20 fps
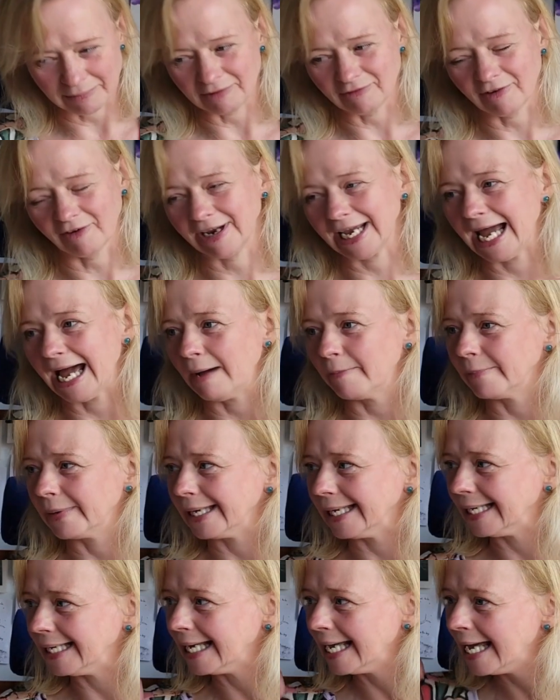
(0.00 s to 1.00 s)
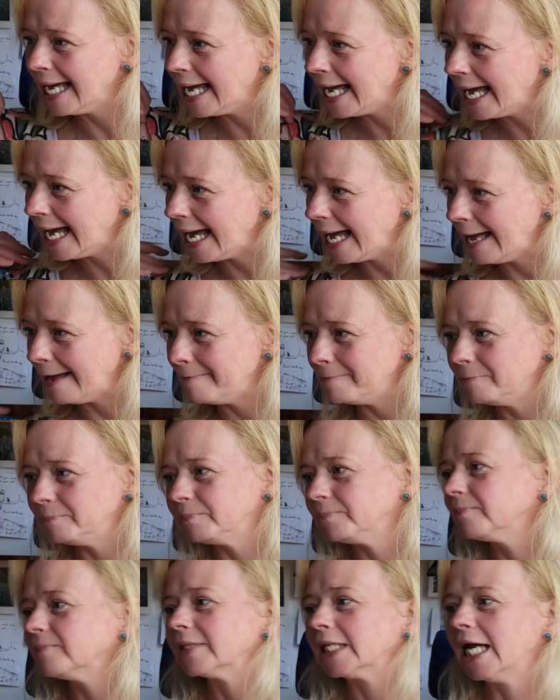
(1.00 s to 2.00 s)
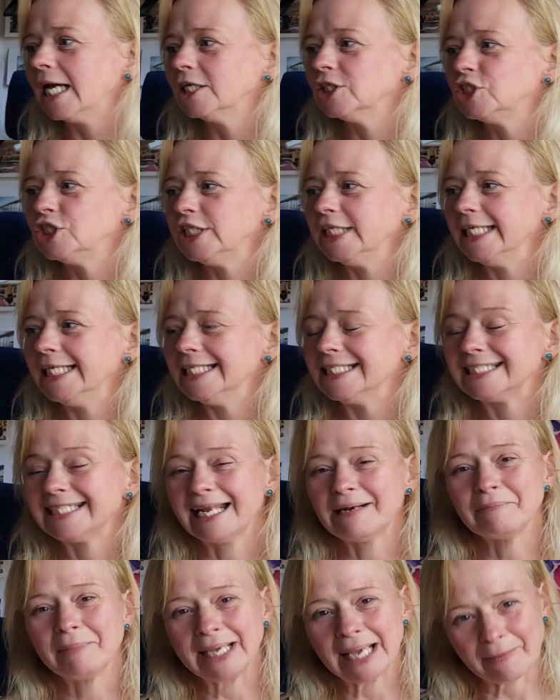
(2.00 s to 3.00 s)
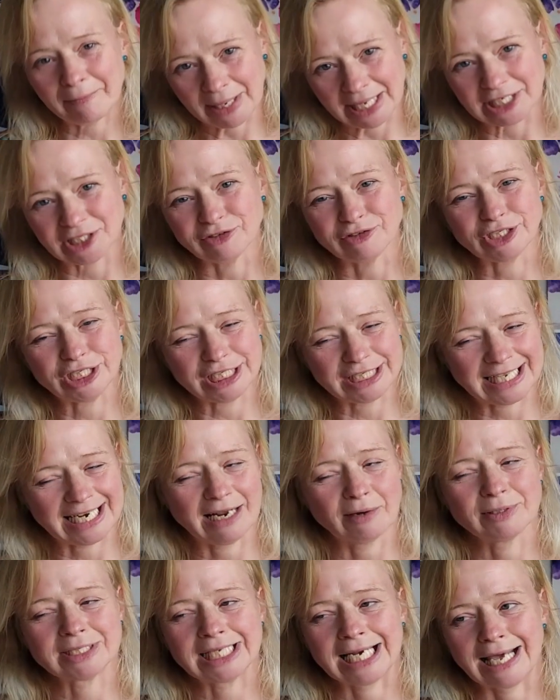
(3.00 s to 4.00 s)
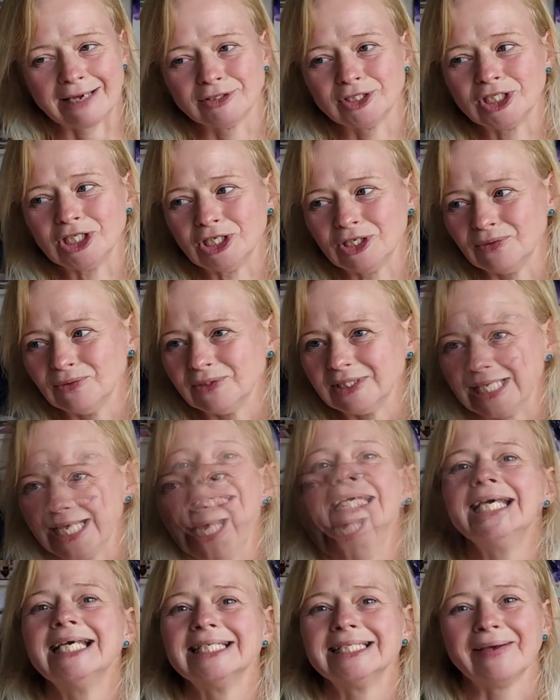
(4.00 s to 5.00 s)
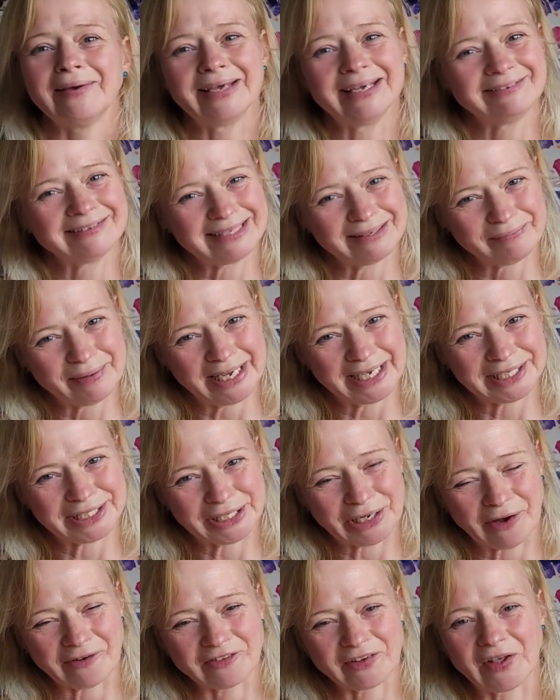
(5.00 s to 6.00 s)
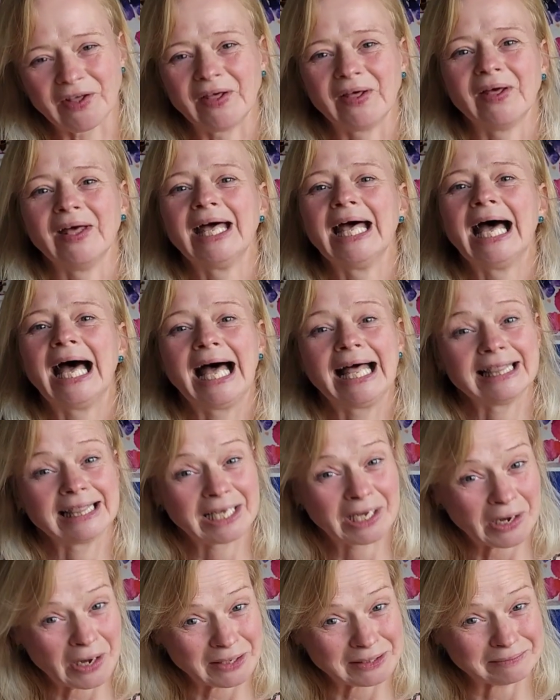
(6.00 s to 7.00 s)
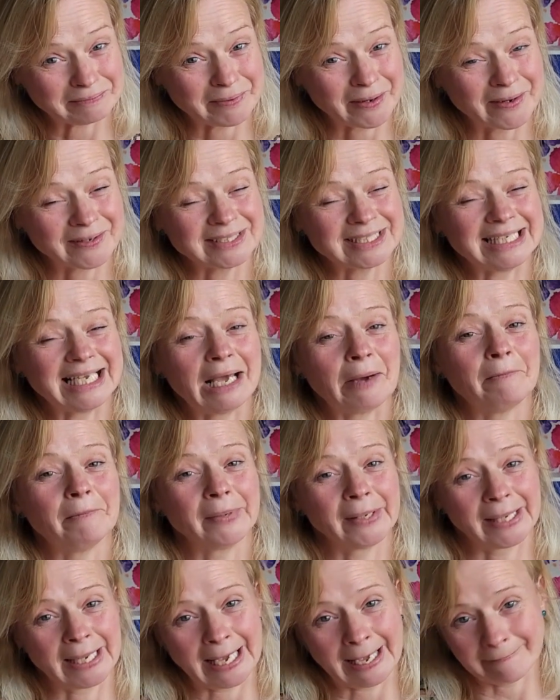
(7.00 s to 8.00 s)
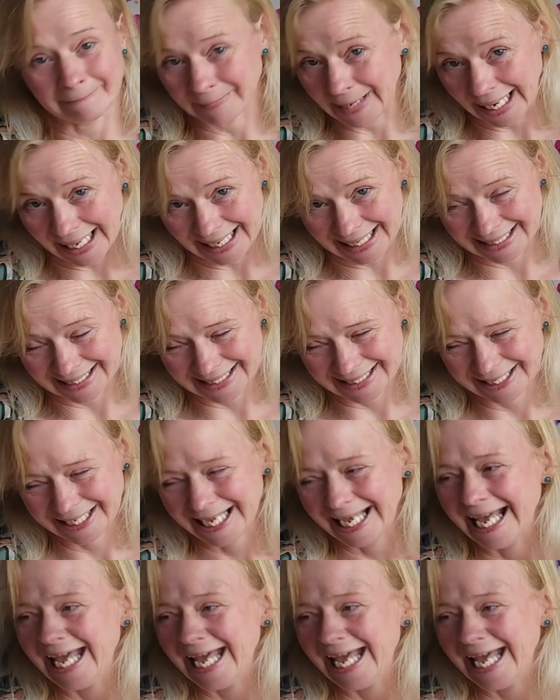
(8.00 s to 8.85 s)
me very happy. She sent me a picture and she said I was allowed to use it. So here is a picture of her at the garden party at Buckingham Palace.